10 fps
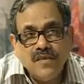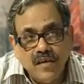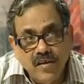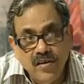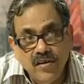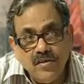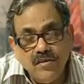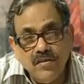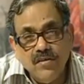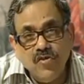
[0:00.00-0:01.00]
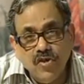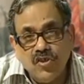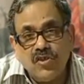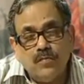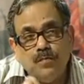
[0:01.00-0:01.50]
Second,
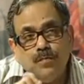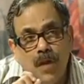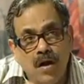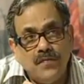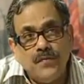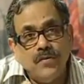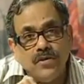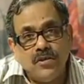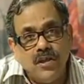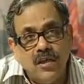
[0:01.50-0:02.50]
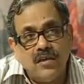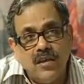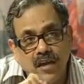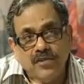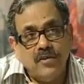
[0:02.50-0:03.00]
this powerful state
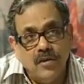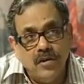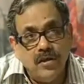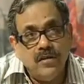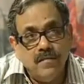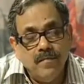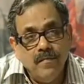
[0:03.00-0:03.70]
naturally